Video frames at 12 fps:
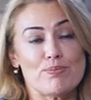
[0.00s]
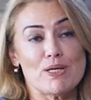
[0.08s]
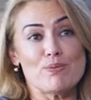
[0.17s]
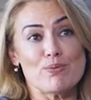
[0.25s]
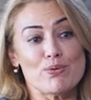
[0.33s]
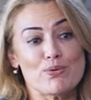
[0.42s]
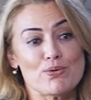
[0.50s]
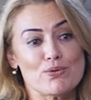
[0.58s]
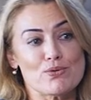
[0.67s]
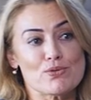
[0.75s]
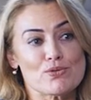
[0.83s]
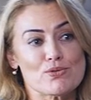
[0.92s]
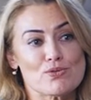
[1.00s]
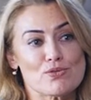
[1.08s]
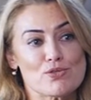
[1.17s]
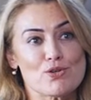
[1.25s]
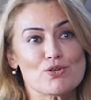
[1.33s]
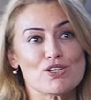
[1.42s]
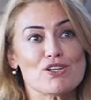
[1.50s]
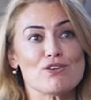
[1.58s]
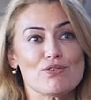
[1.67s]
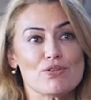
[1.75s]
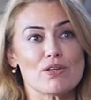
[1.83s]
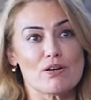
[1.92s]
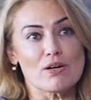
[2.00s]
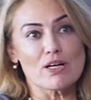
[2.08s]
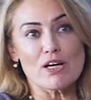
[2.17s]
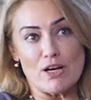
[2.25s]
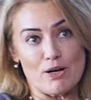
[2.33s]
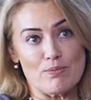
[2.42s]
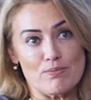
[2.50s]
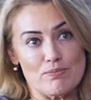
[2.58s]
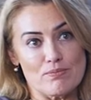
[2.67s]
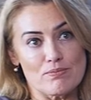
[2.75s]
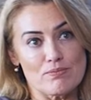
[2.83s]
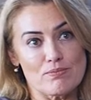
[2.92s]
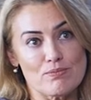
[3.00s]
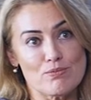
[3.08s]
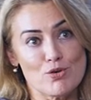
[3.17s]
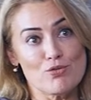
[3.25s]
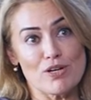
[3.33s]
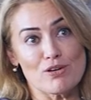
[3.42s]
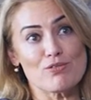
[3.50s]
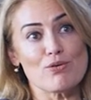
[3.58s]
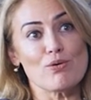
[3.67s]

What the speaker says: people's certainty over their income moving